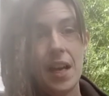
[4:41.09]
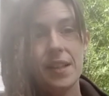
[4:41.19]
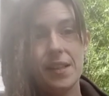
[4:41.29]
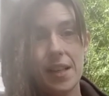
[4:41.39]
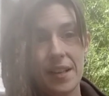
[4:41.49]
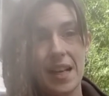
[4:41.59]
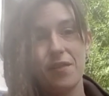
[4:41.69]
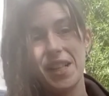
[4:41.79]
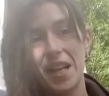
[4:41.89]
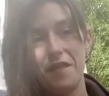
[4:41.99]
don't have
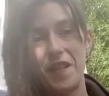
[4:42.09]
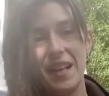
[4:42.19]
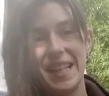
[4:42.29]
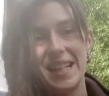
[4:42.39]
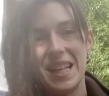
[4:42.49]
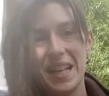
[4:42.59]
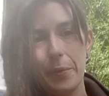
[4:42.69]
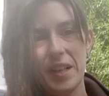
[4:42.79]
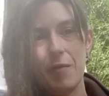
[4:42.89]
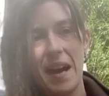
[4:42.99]
to go far, you can like
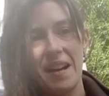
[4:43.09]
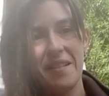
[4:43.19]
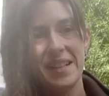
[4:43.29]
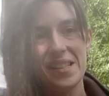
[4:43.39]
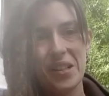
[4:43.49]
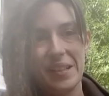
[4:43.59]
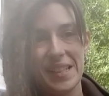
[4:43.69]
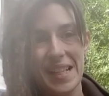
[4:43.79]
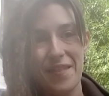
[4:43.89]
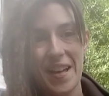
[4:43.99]
wheelbarrow it or
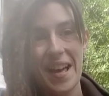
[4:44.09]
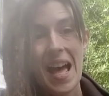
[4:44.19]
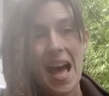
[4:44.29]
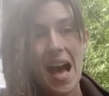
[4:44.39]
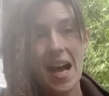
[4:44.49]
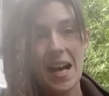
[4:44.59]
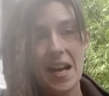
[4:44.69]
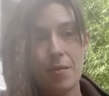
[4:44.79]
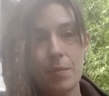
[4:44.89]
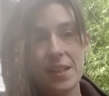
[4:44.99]
whatever.
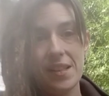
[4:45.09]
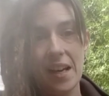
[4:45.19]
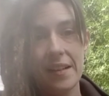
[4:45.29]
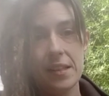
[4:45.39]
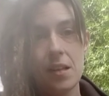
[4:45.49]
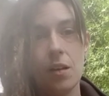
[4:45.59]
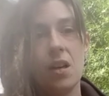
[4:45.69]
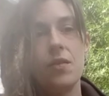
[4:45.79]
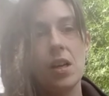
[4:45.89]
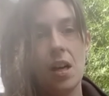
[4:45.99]
So it's not
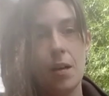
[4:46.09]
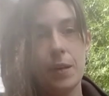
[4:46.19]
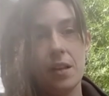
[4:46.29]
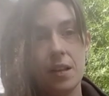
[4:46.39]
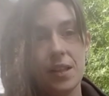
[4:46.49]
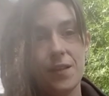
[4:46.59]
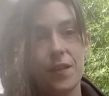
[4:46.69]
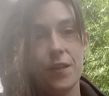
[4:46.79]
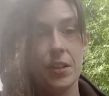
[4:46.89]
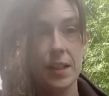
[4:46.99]
got the carbon cost for
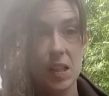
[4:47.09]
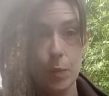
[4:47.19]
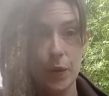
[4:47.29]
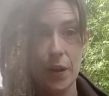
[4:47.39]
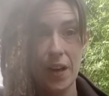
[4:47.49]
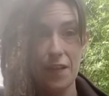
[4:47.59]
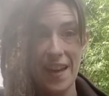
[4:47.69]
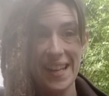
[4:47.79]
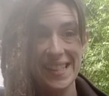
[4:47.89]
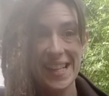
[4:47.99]
the transport of
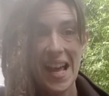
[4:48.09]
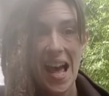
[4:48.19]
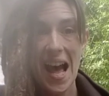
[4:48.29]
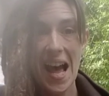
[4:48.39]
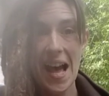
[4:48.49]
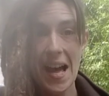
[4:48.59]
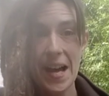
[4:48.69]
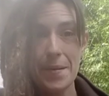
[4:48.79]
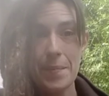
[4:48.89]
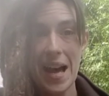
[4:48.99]
it.
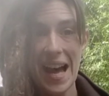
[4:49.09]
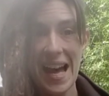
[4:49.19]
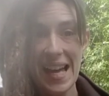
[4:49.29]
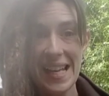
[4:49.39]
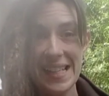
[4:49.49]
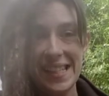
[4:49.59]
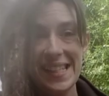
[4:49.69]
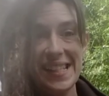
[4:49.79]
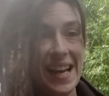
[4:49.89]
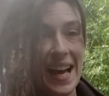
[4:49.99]
And
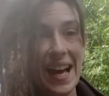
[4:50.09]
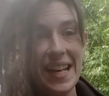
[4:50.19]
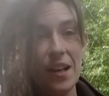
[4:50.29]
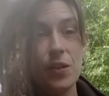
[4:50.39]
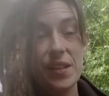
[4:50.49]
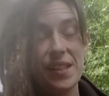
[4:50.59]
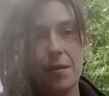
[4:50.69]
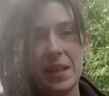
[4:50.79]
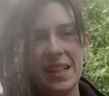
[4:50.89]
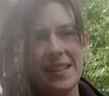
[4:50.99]
yeah, and it also, I
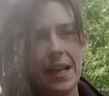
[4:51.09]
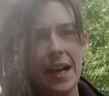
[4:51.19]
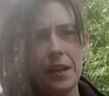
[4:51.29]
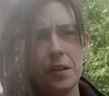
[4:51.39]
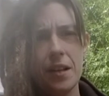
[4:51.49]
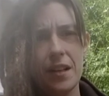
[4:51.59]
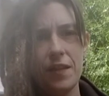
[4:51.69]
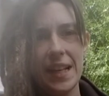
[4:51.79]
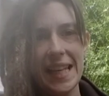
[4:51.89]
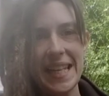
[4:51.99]
mean, it's how you're kind of
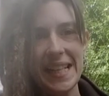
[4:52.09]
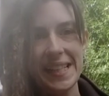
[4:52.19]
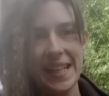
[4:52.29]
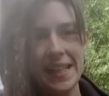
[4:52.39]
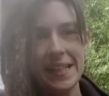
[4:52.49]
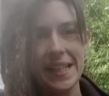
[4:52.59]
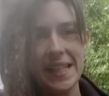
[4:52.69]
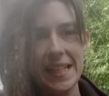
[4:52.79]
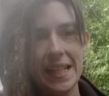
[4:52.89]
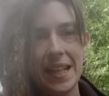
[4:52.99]
like heating
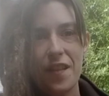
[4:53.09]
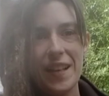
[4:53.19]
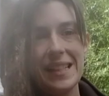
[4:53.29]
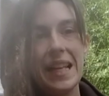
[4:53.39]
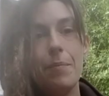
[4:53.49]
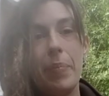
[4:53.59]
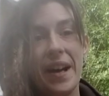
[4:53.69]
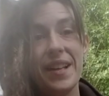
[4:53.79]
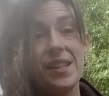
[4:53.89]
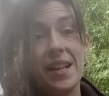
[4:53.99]
and things like
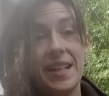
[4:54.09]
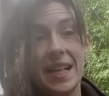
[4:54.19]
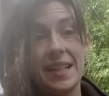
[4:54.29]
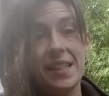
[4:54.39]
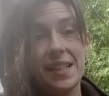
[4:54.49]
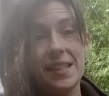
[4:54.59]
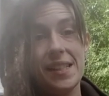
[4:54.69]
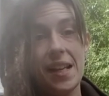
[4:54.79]
biodigesters